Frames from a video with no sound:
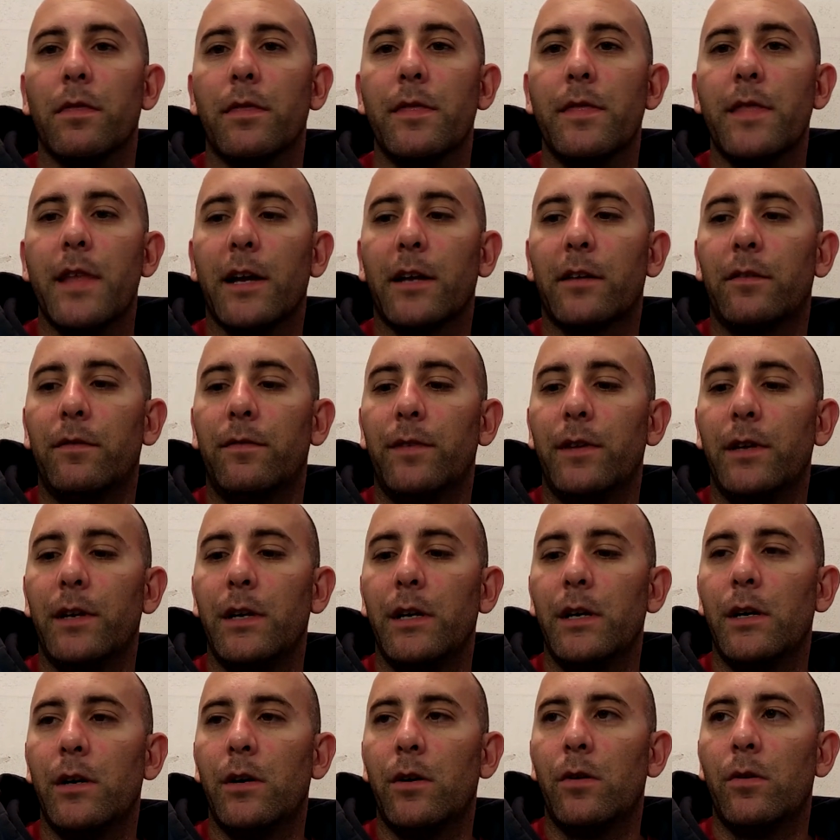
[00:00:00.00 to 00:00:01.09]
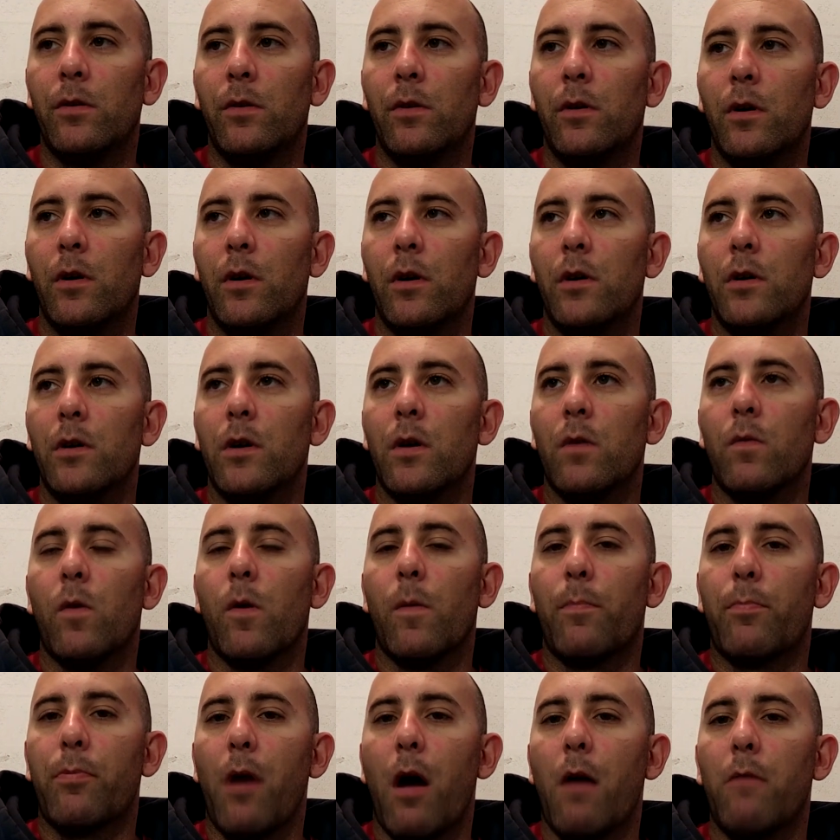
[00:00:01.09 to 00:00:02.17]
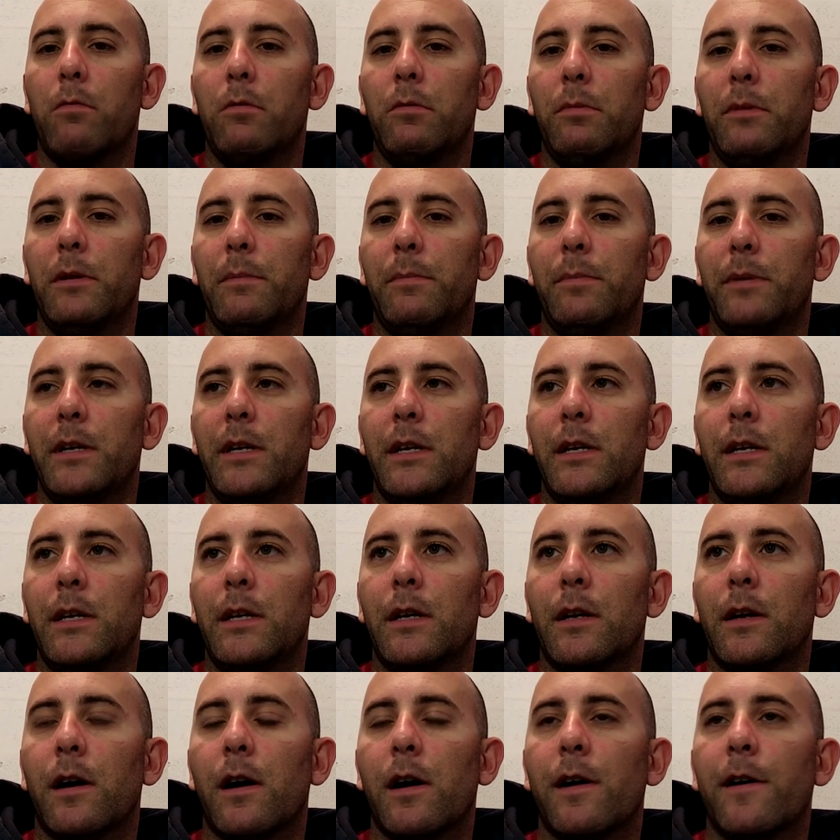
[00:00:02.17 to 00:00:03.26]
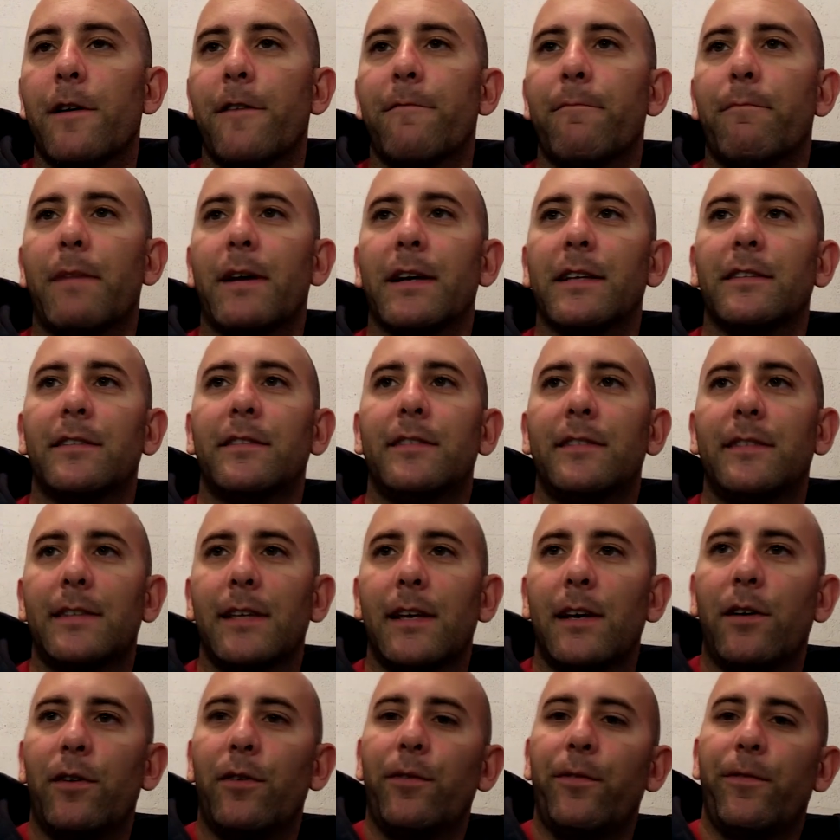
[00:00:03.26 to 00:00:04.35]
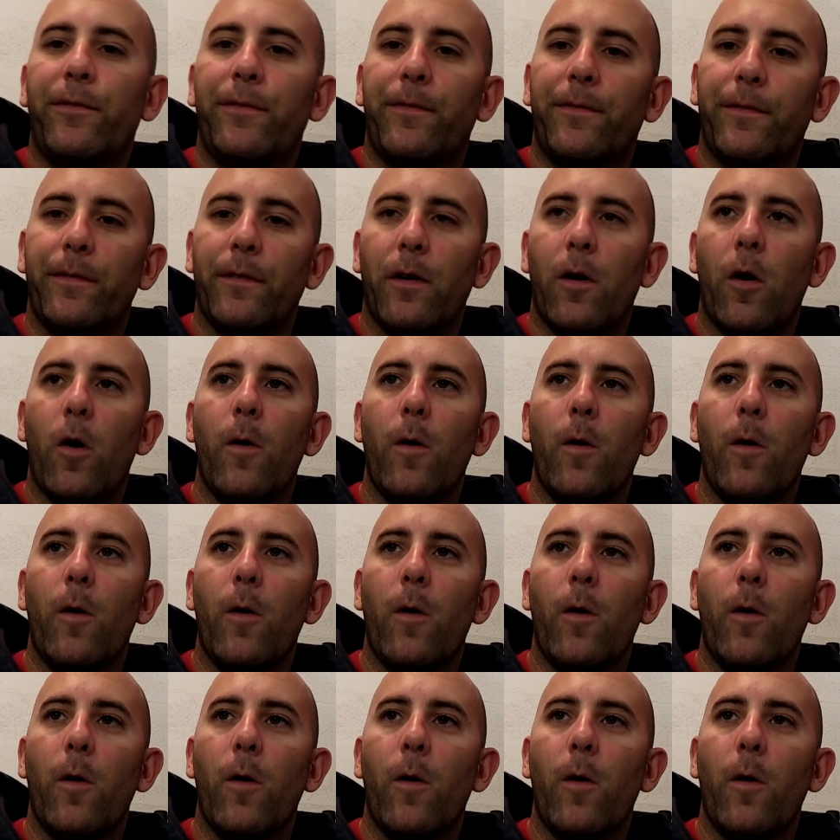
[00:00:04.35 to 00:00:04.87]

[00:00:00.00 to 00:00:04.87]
Next video will probably be of myself